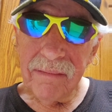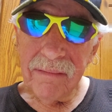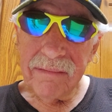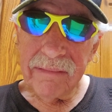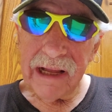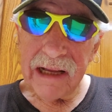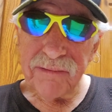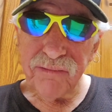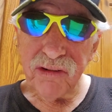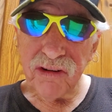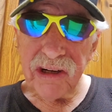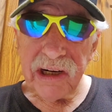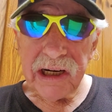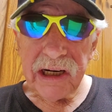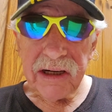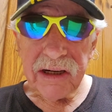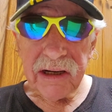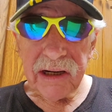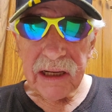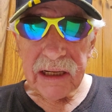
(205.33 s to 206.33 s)
Thanks for
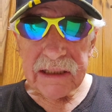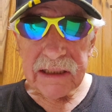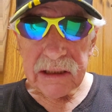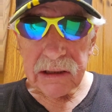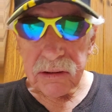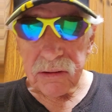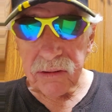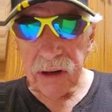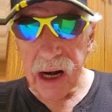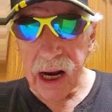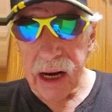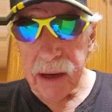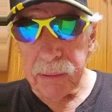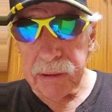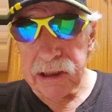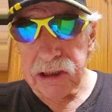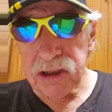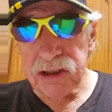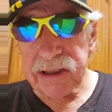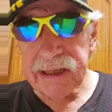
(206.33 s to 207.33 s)
your uh,
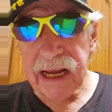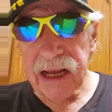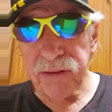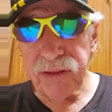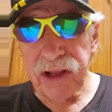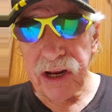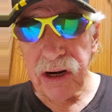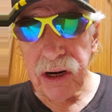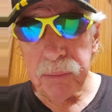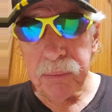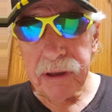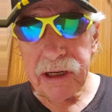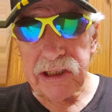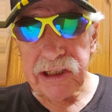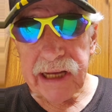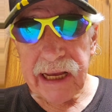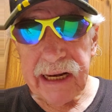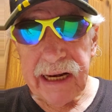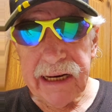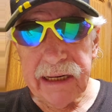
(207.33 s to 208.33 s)
subscribers out there.
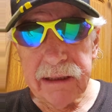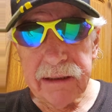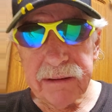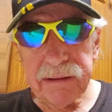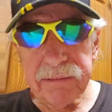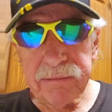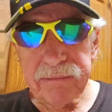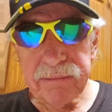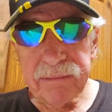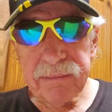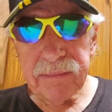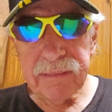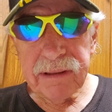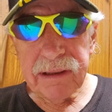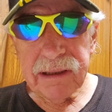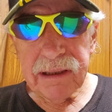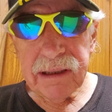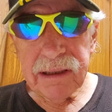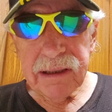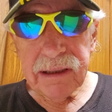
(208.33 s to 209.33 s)
Appreciate it.
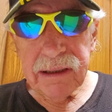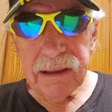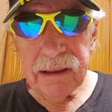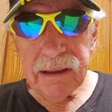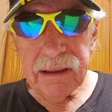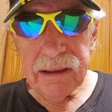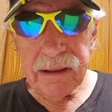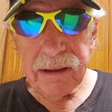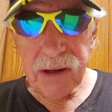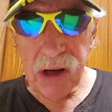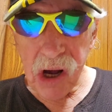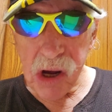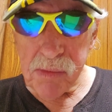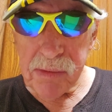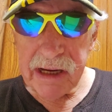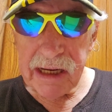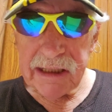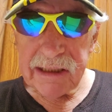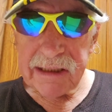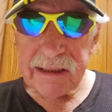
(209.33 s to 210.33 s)
Your
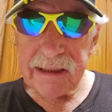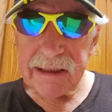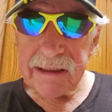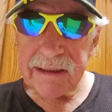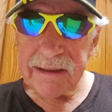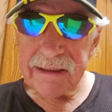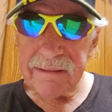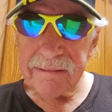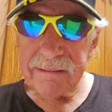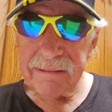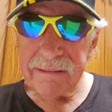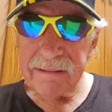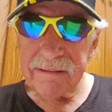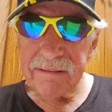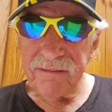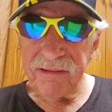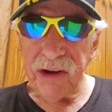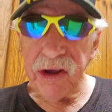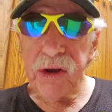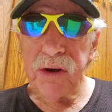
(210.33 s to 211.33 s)
comments,
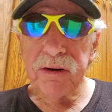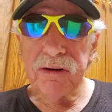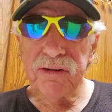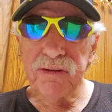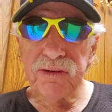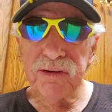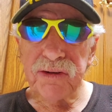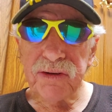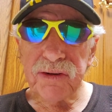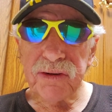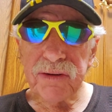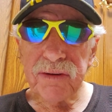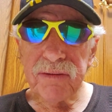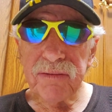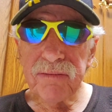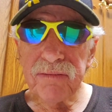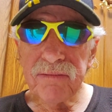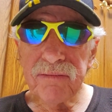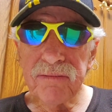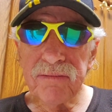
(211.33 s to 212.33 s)
views,
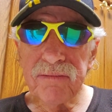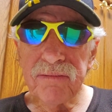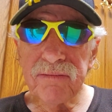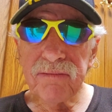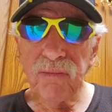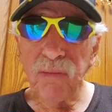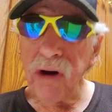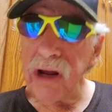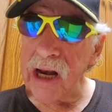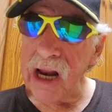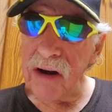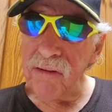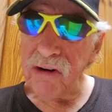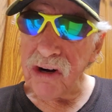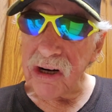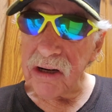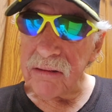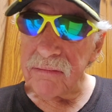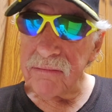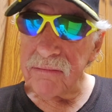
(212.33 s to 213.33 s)
whatever.